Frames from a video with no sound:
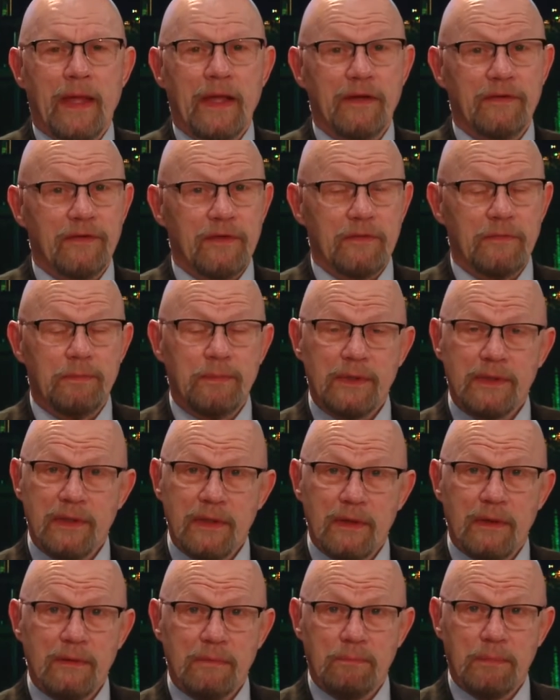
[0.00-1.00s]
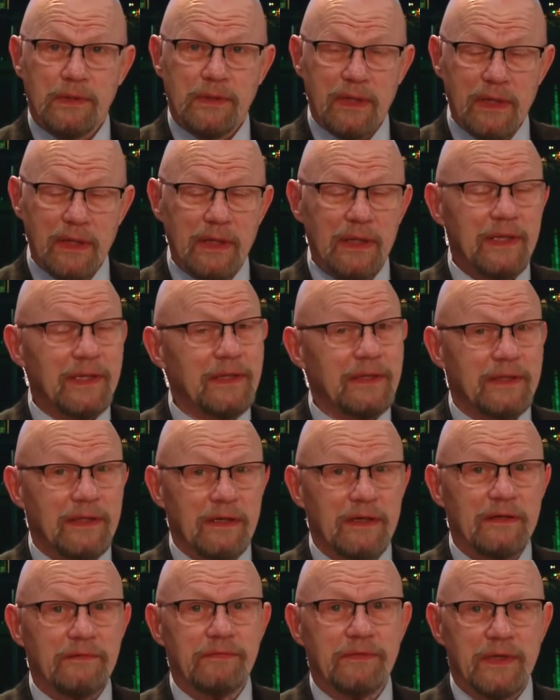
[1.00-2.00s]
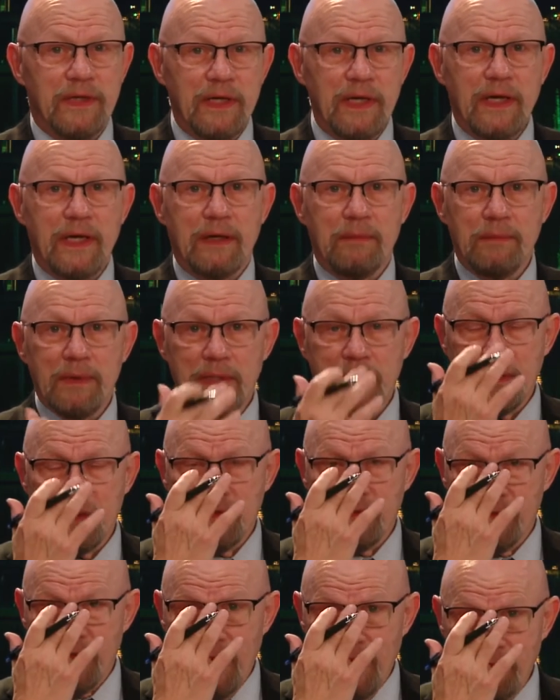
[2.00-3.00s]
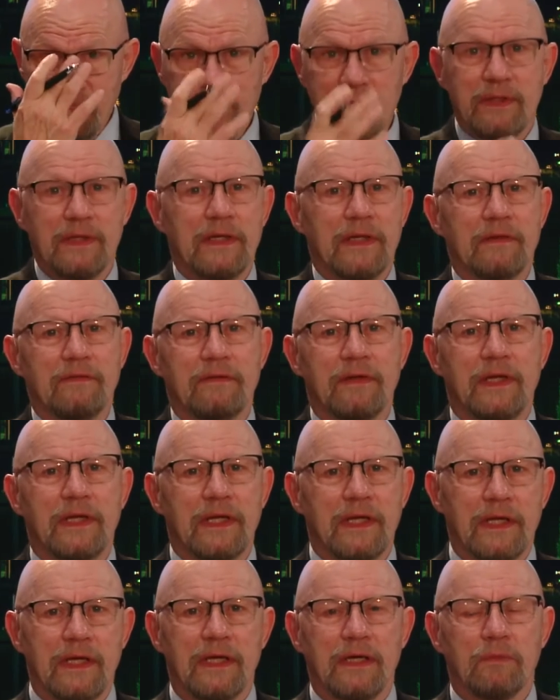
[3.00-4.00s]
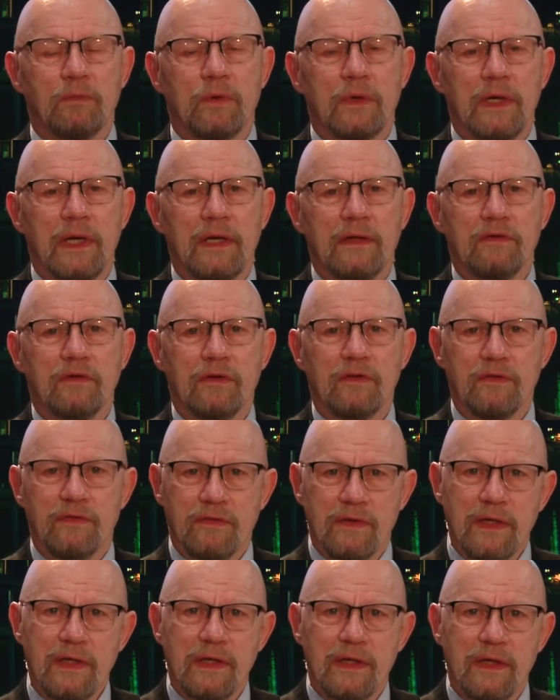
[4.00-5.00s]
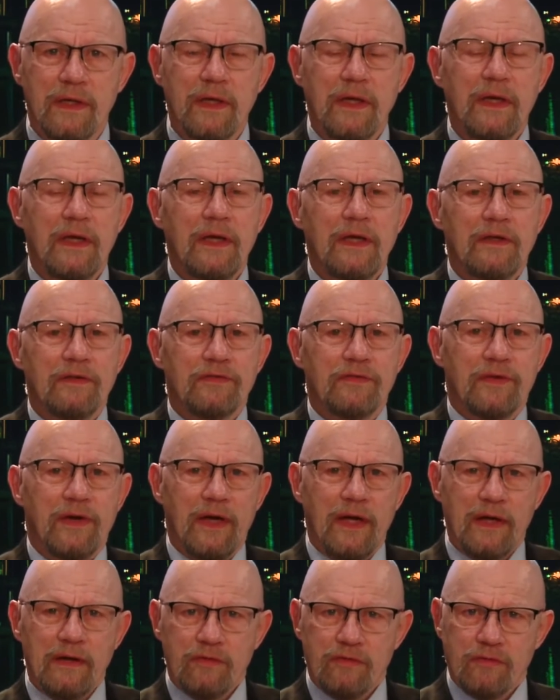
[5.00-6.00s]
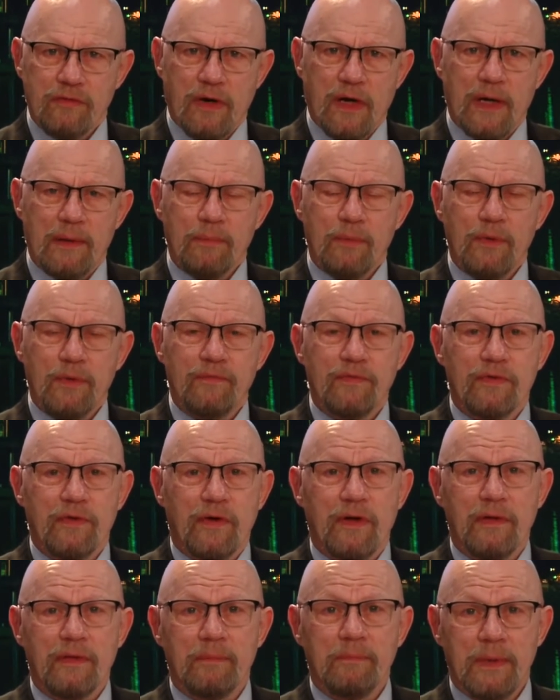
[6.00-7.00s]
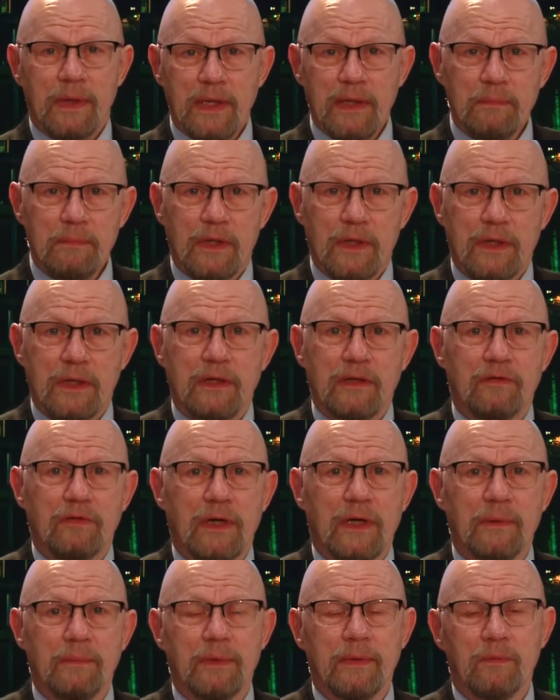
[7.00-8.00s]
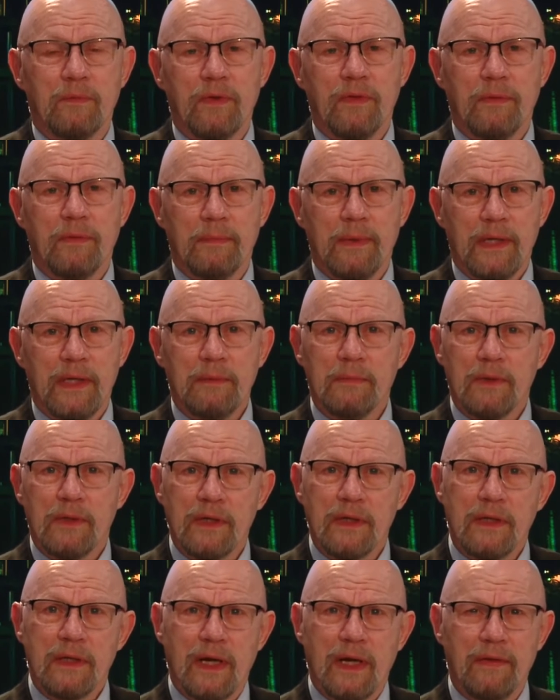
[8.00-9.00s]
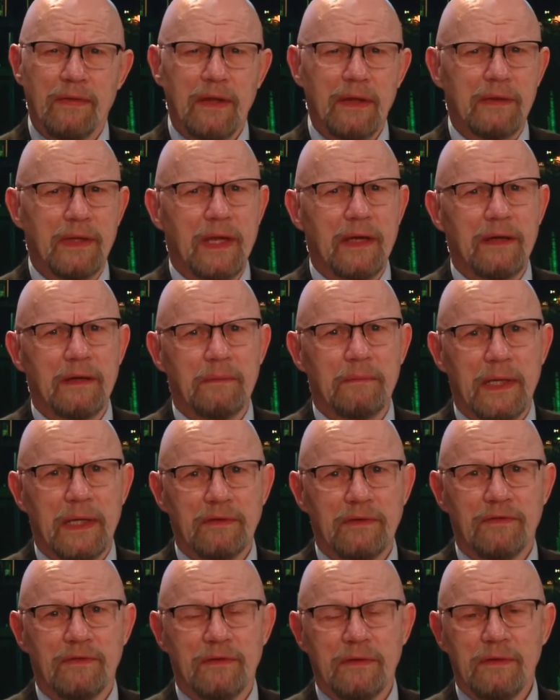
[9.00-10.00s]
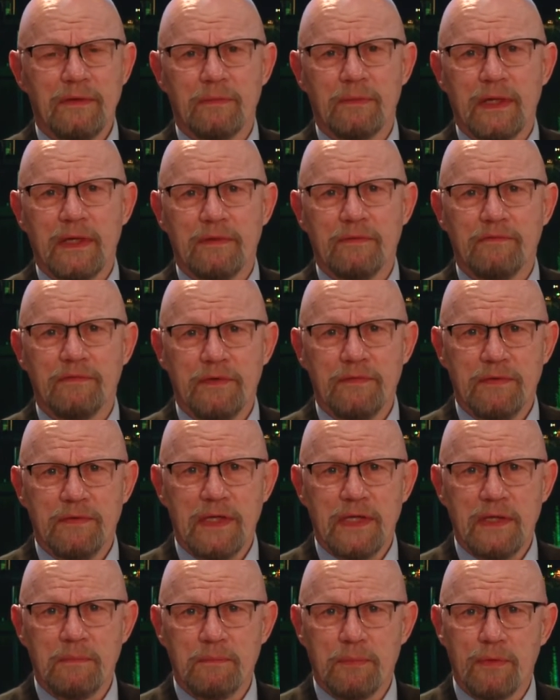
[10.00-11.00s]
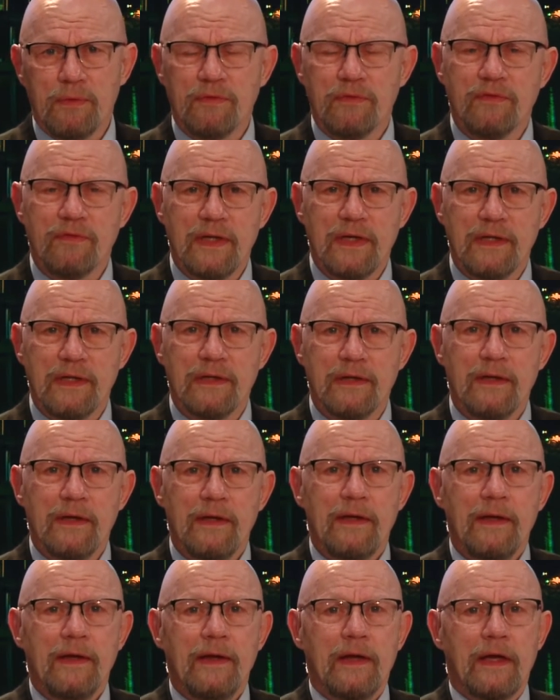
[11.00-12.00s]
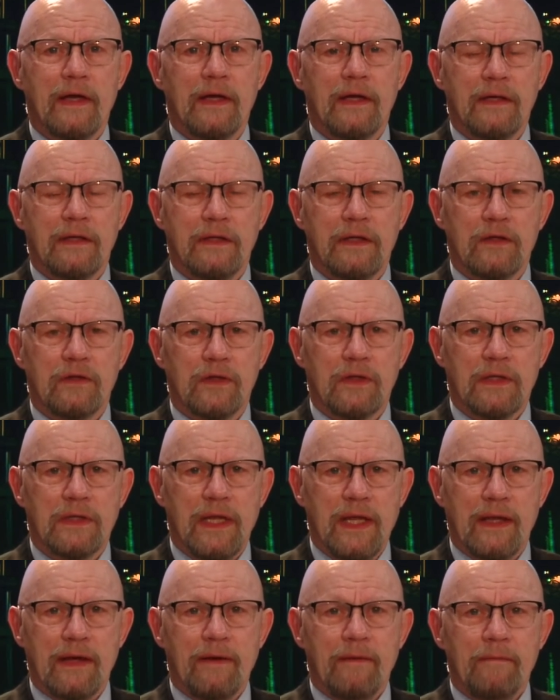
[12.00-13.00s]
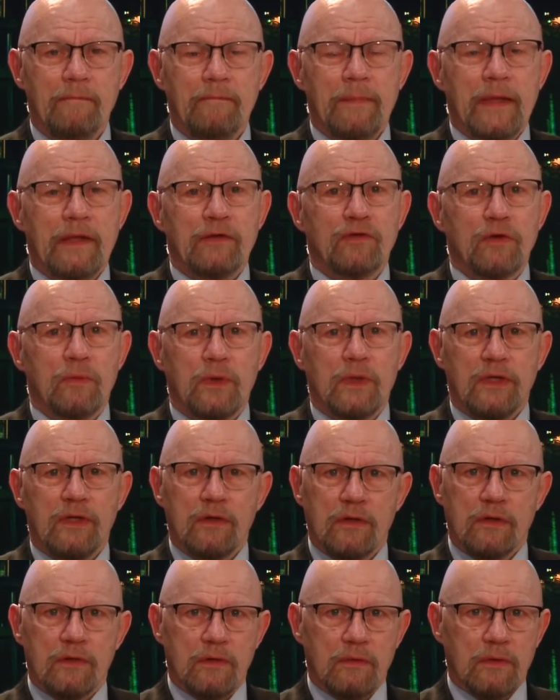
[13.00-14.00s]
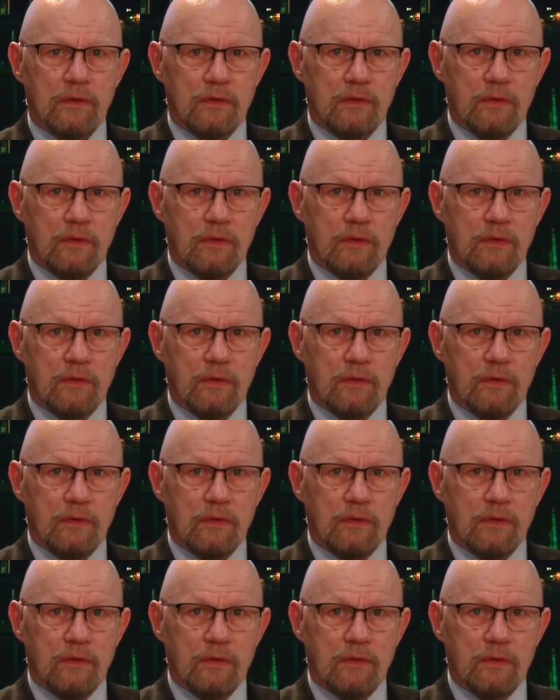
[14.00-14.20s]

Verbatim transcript: And it's a particularly tough time because everything's getting hit. We're not just seeing stocks drop. We've saw the bond market drop. And with the bond market, I think down about still around 15% uh, year to date. So when you're,